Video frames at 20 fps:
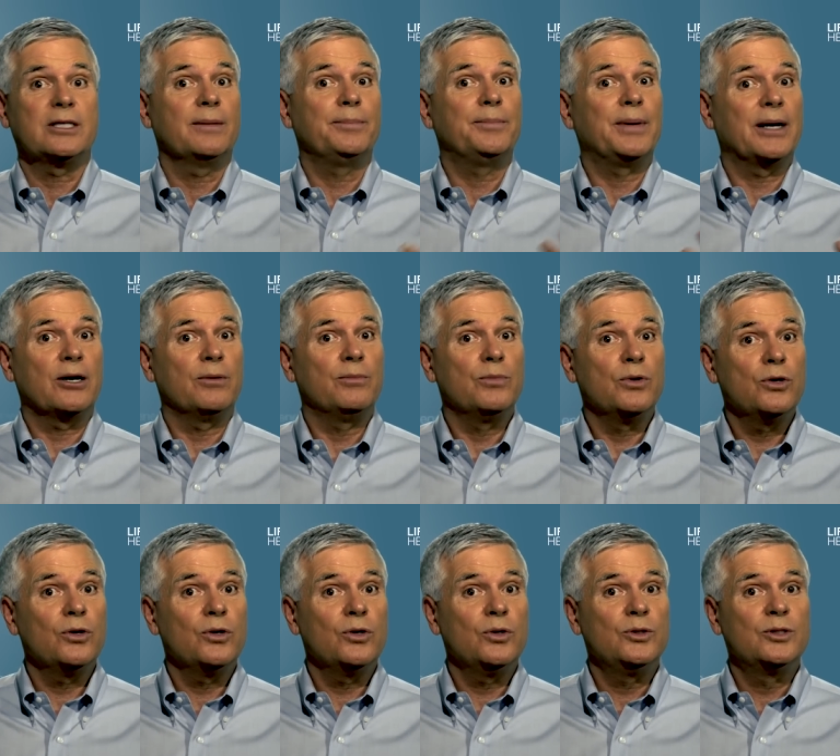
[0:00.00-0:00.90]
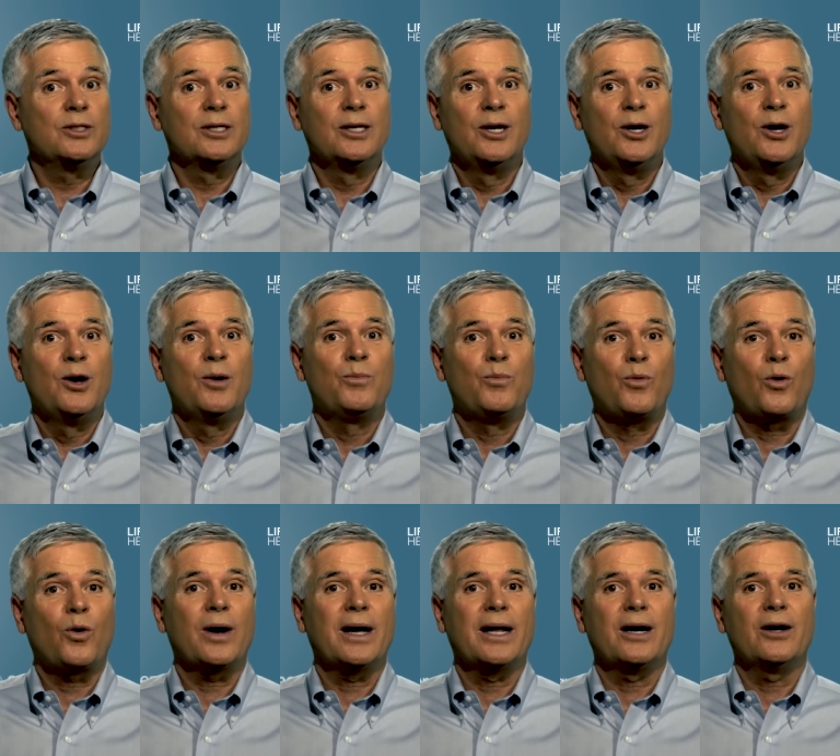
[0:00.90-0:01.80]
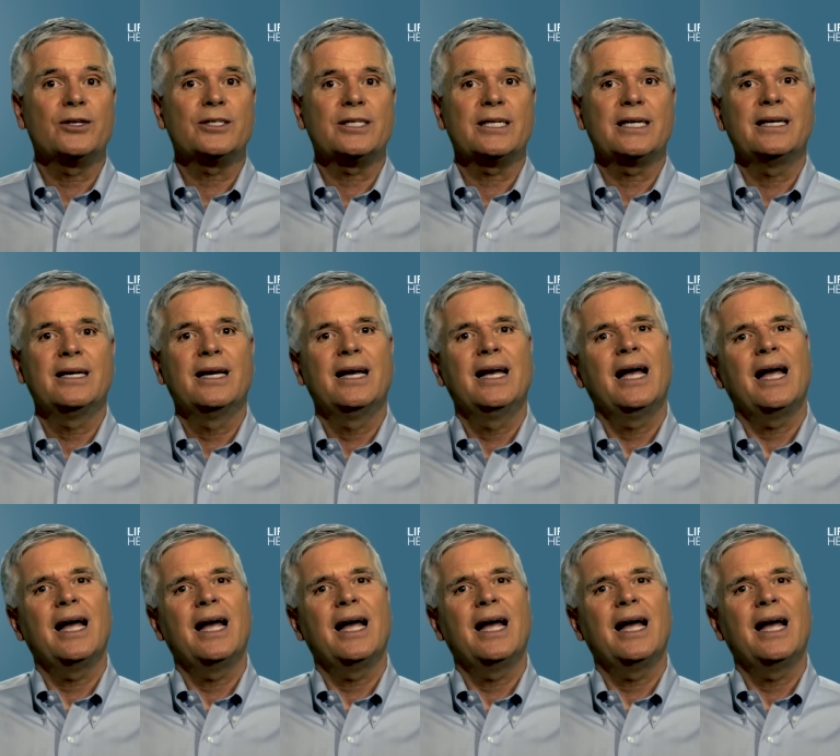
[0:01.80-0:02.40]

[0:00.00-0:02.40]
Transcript: to better moods, more energy,